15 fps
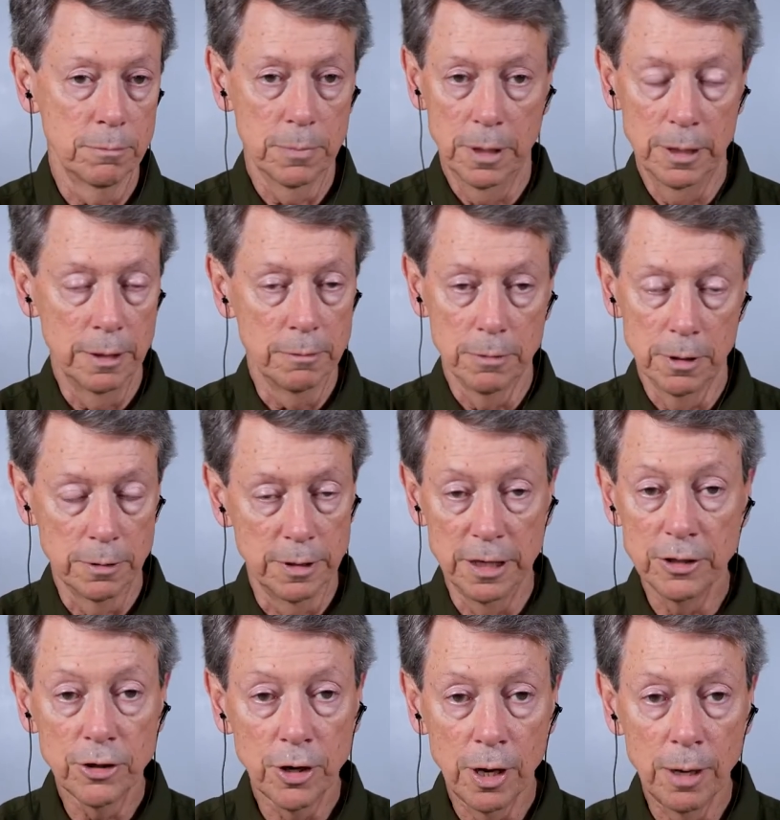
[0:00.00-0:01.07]
an, an,
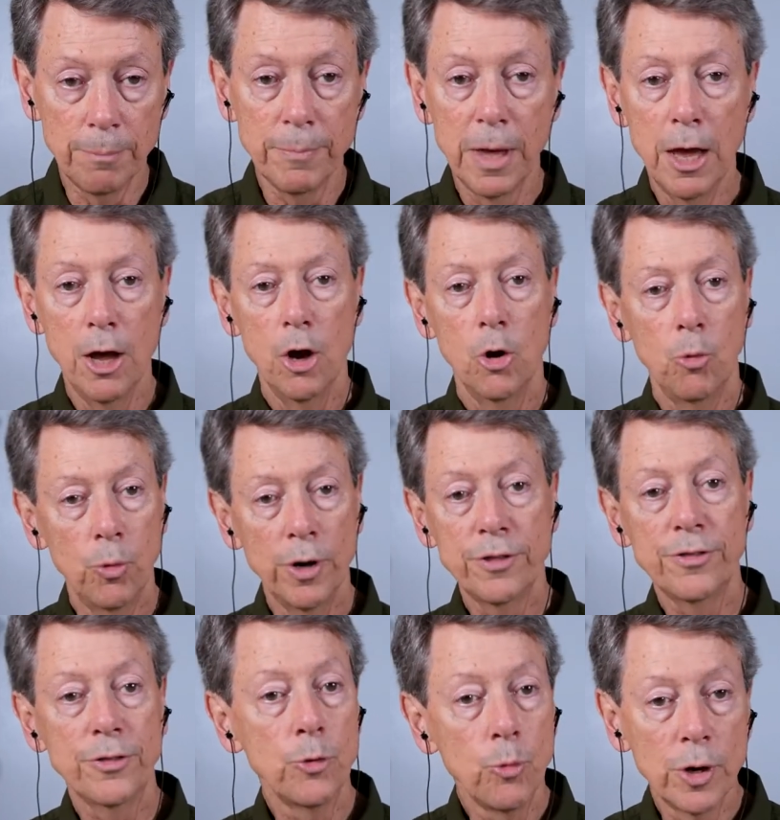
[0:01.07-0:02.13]
income
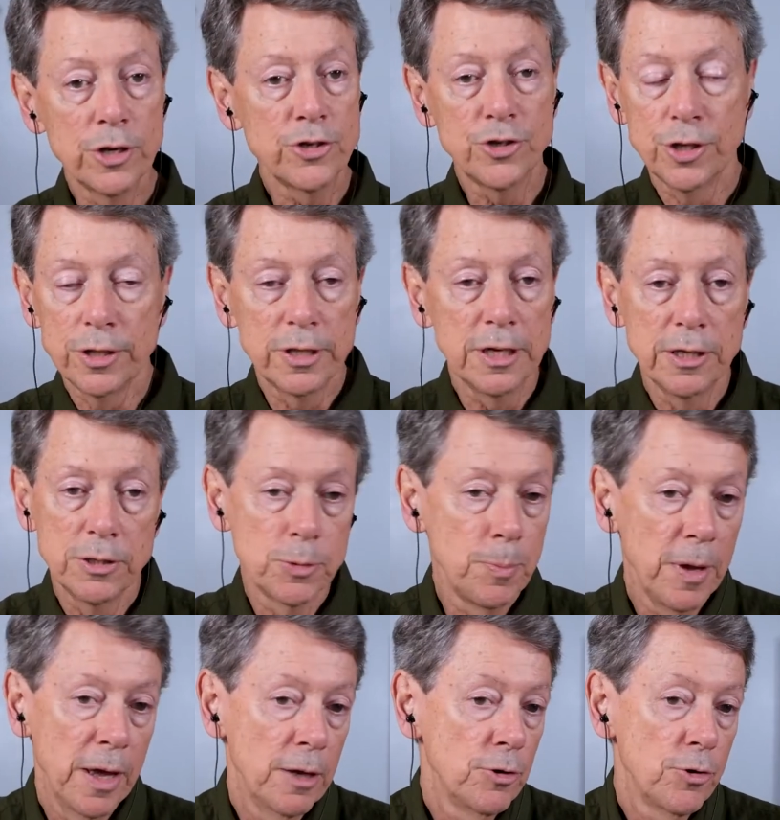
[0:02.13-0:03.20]
with the wish that they
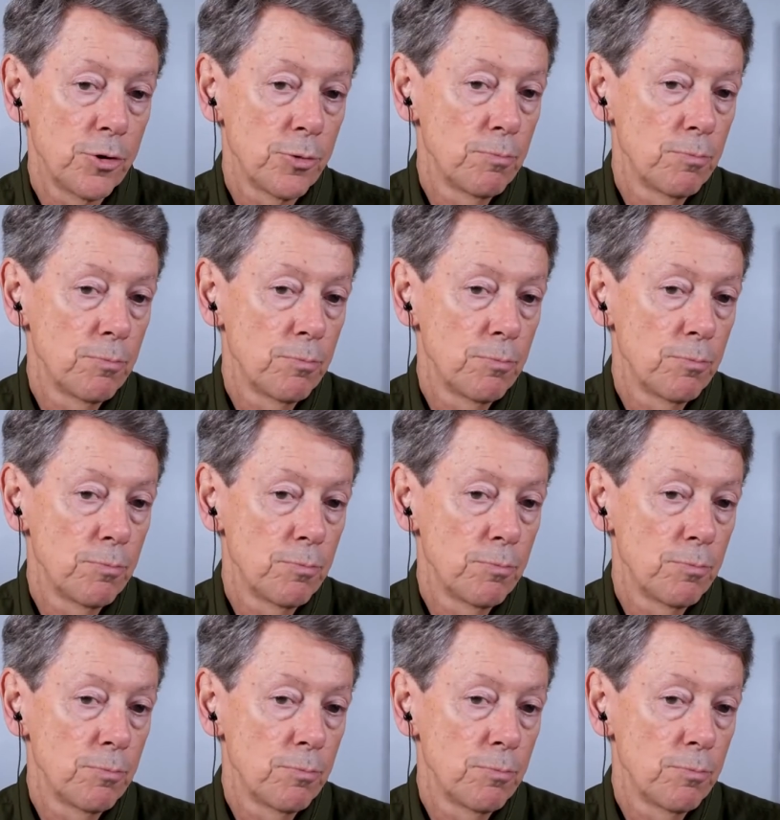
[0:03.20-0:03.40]
spend